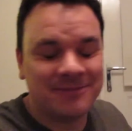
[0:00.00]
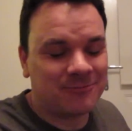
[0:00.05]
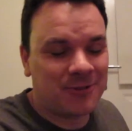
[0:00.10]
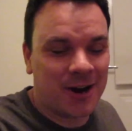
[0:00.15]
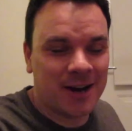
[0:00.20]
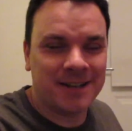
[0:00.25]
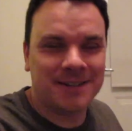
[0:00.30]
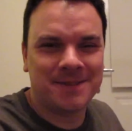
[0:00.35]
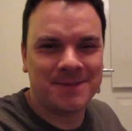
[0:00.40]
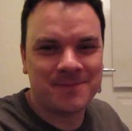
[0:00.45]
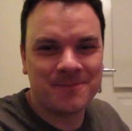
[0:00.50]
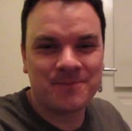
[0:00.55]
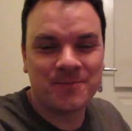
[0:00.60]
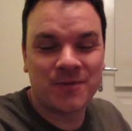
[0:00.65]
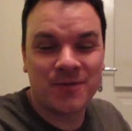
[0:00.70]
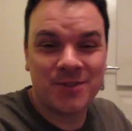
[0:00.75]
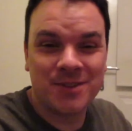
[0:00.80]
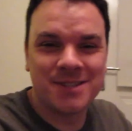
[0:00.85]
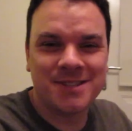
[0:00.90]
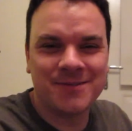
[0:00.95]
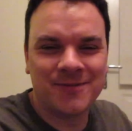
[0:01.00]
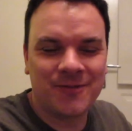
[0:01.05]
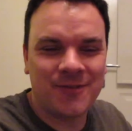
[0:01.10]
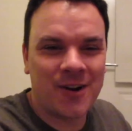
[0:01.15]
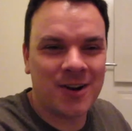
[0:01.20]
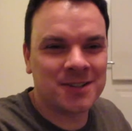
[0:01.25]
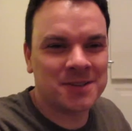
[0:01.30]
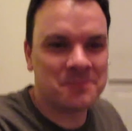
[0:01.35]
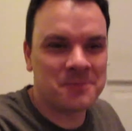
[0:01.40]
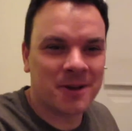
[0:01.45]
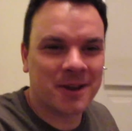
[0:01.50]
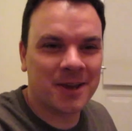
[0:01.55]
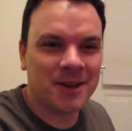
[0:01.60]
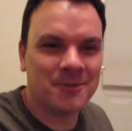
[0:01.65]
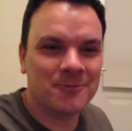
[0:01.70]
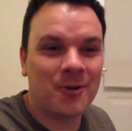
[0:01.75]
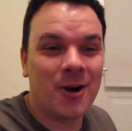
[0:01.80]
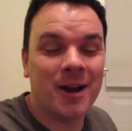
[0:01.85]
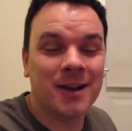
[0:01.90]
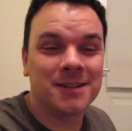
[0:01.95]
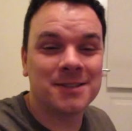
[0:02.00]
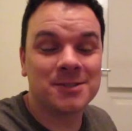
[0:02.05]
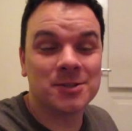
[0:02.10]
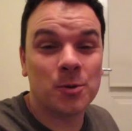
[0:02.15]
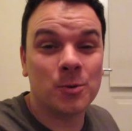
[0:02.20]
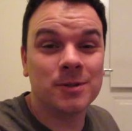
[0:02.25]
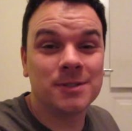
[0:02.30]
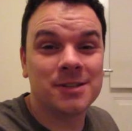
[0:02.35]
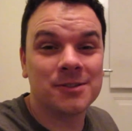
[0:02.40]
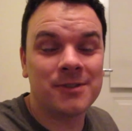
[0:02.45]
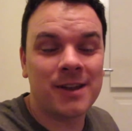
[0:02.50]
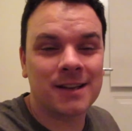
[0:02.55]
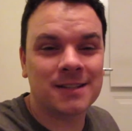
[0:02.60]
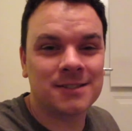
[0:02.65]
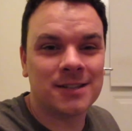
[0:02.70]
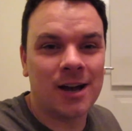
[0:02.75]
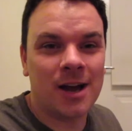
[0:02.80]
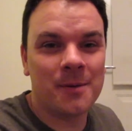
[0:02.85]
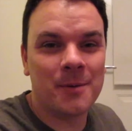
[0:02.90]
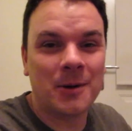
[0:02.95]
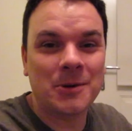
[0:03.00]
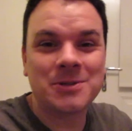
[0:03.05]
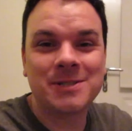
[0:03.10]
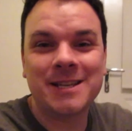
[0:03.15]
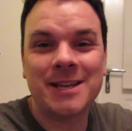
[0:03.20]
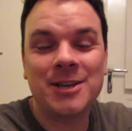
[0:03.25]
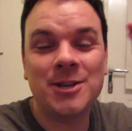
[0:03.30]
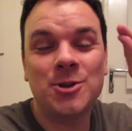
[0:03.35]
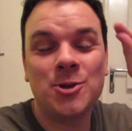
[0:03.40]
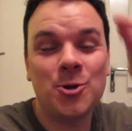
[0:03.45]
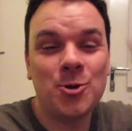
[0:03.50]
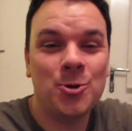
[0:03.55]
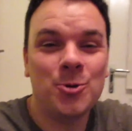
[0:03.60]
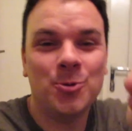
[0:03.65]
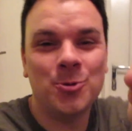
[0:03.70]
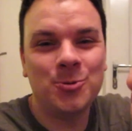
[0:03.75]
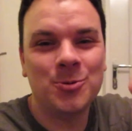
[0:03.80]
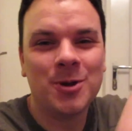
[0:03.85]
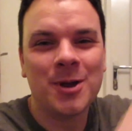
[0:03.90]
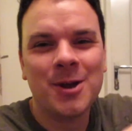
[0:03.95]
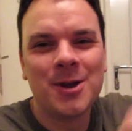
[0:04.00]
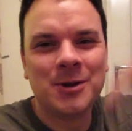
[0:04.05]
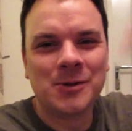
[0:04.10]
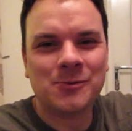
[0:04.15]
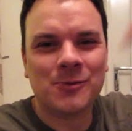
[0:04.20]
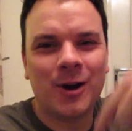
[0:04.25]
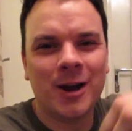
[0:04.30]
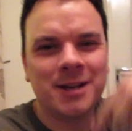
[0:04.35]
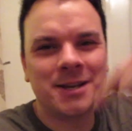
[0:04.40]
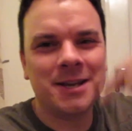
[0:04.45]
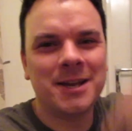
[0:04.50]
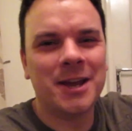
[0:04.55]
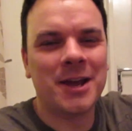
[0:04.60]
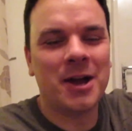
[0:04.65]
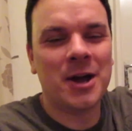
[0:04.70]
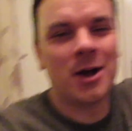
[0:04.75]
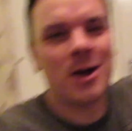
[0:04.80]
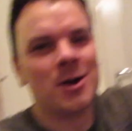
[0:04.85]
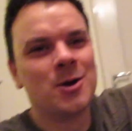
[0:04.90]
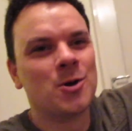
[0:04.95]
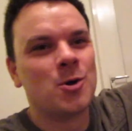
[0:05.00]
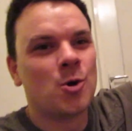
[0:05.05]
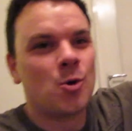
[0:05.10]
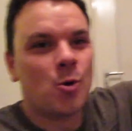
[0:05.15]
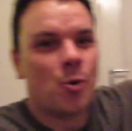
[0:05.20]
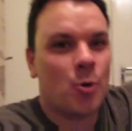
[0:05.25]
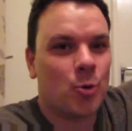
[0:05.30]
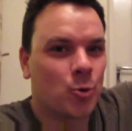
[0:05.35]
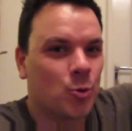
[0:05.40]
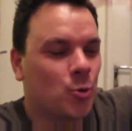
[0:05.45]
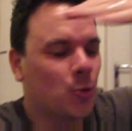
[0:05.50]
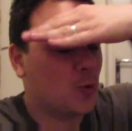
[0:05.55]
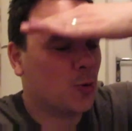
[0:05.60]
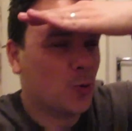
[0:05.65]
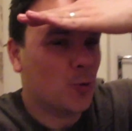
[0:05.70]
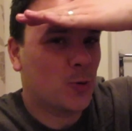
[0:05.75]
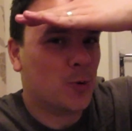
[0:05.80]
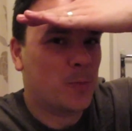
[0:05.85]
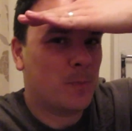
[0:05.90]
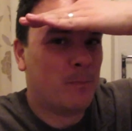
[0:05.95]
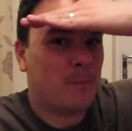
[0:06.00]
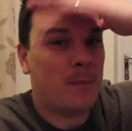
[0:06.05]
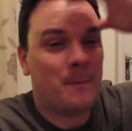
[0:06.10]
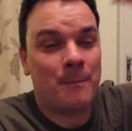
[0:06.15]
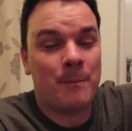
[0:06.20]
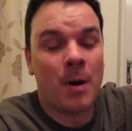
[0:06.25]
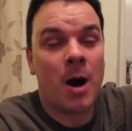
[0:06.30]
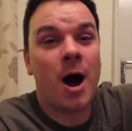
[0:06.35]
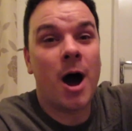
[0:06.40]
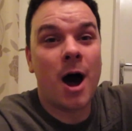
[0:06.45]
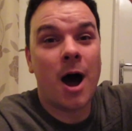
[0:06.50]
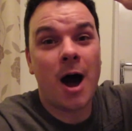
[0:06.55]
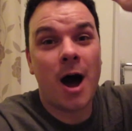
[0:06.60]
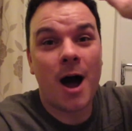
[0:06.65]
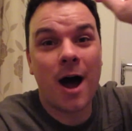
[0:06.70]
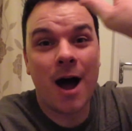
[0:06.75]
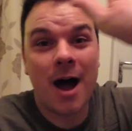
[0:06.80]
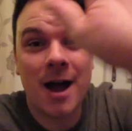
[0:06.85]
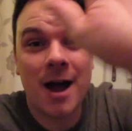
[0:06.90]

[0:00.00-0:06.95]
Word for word: right, as far as I'm lucky. Right, so until next time, I'll see you right here. Goodbye.